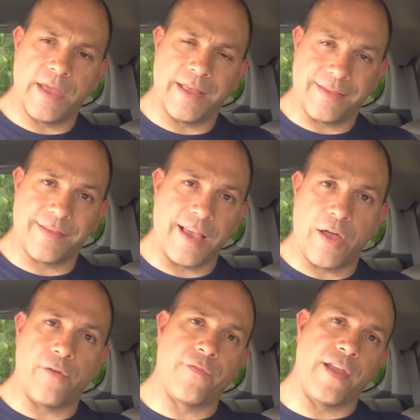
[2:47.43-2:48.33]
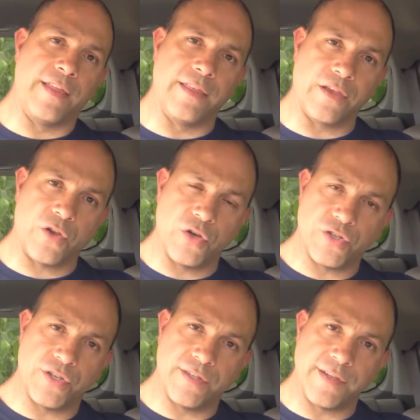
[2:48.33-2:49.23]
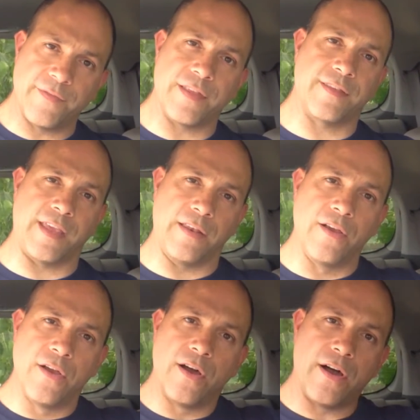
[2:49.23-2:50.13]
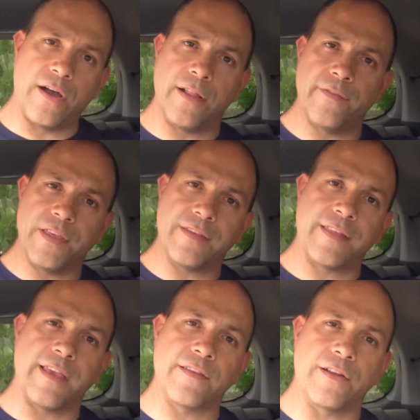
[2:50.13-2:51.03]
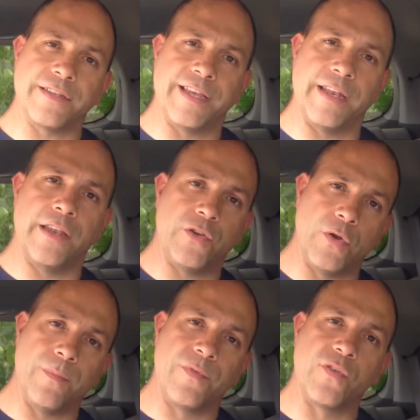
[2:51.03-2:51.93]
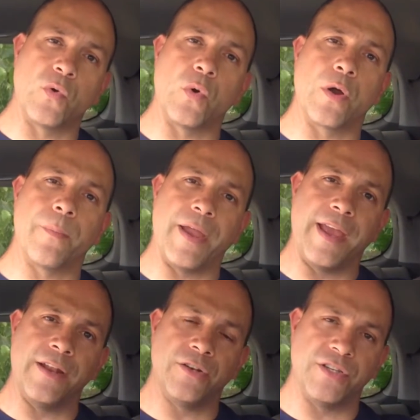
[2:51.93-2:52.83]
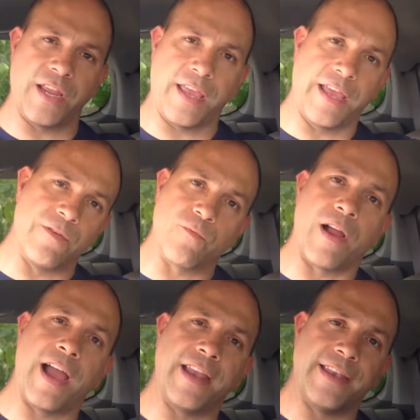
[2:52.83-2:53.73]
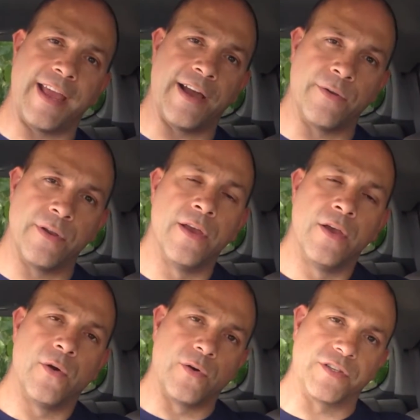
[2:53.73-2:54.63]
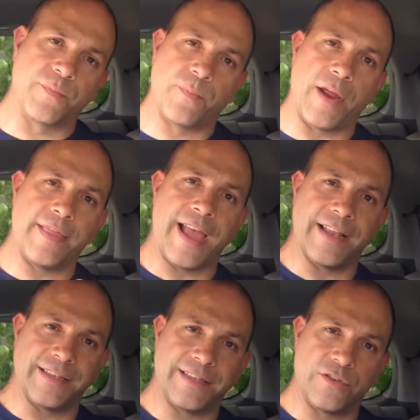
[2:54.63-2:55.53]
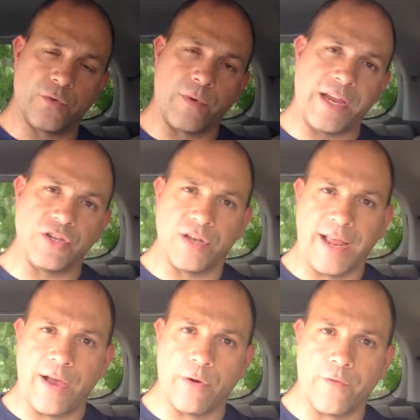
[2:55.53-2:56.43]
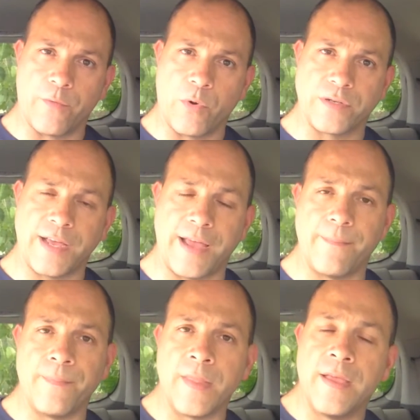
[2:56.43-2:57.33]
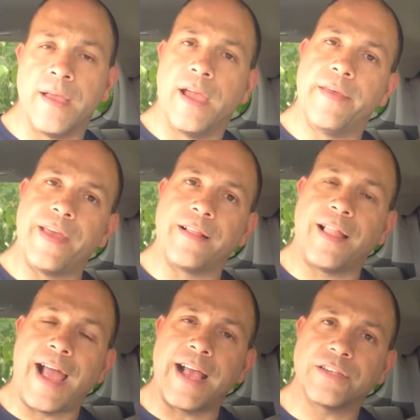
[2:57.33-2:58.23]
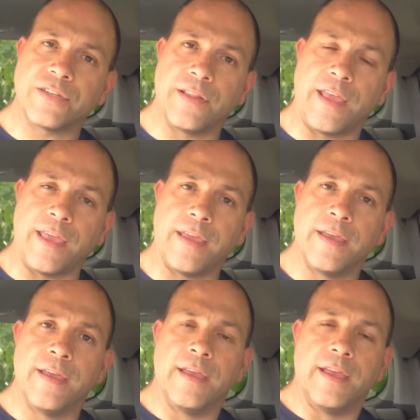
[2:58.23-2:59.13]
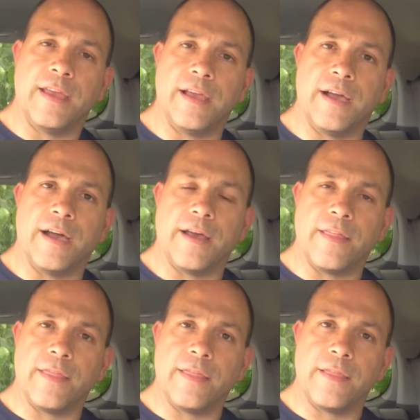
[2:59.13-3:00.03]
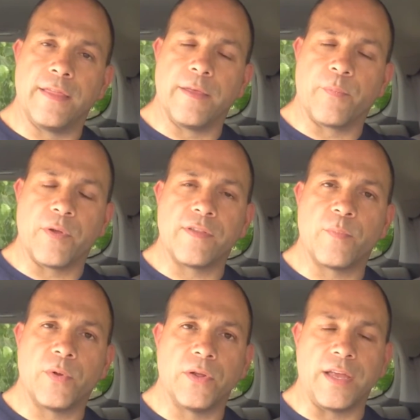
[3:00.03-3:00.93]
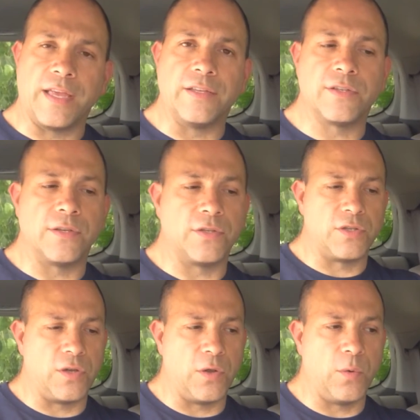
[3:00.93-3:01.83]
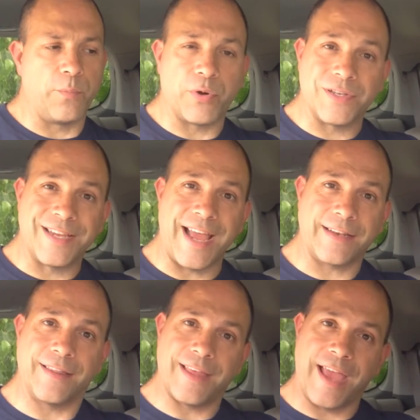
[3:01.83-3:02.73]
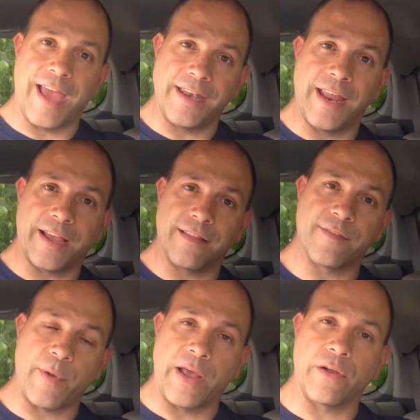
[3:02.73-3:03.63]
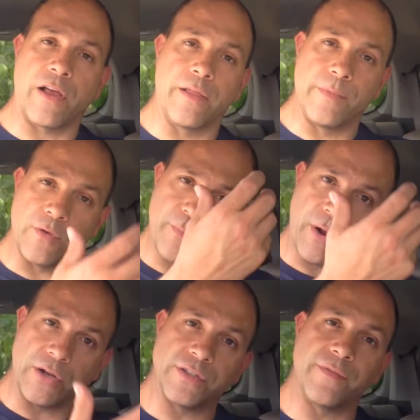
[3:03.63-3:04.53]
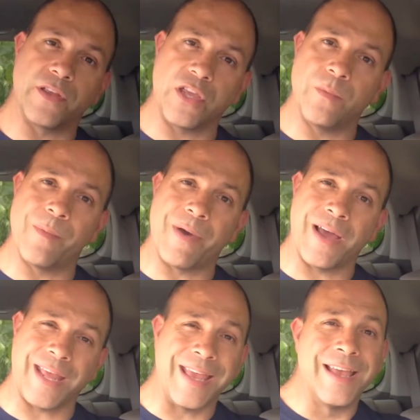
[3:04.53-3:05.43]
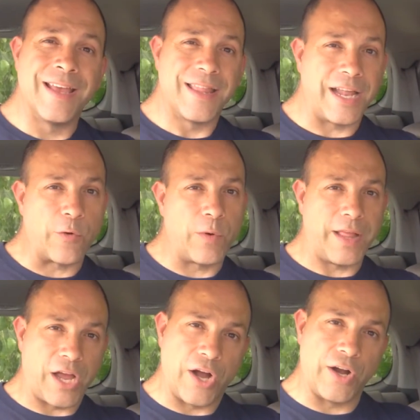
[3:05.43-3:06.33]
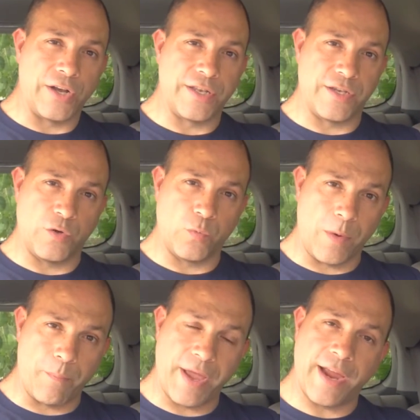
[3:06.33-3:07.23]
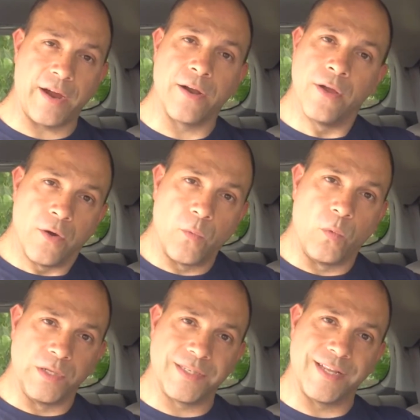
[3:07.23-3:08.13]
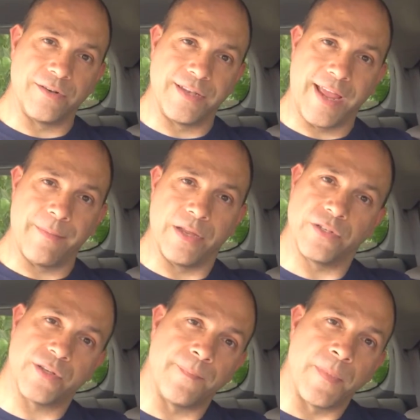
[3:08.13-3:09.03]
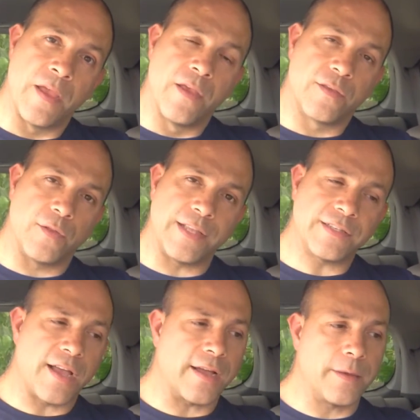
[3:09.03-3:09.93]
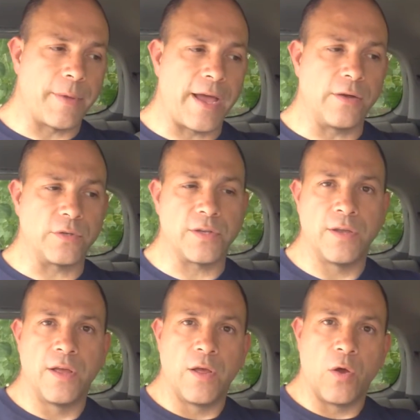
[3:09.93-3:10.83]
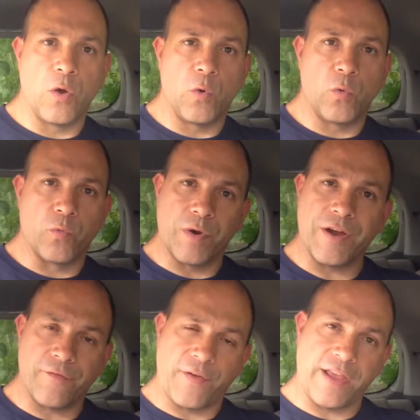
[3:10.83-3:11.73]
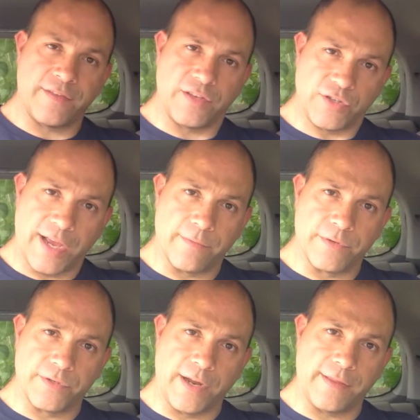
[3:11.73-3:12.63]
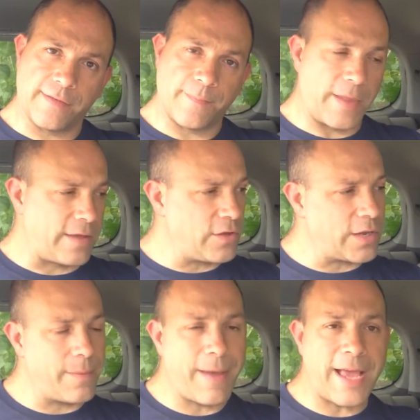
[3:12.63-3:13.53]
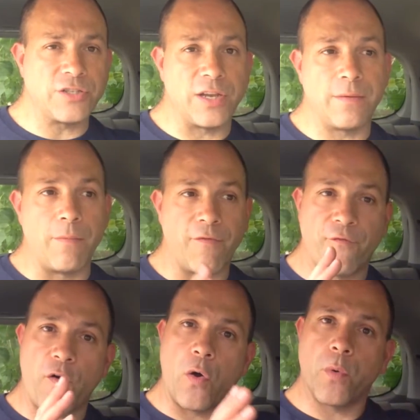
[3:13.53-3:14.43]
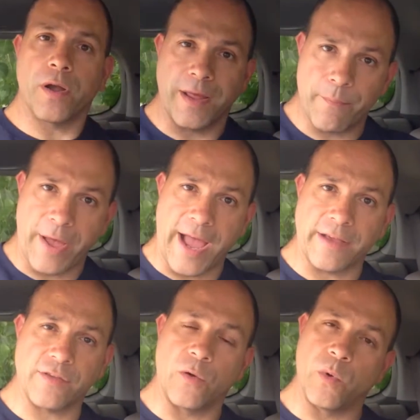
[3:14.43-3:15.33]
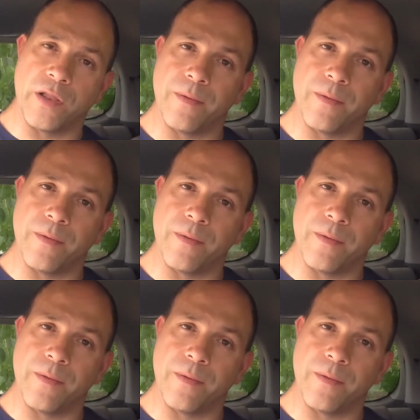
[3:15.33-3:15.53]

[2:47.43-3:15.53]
itself and the cushions of the seat. All of these things are intended to absorb energy and ride down or spread that duration out over more time. And then lastly, the principle is to protect the head, neck, and spinal column, those parts of the human body that are really hard to repair once they're damaged. So let's talk about rear-facing child restraints. As you can imagine, forward impacts are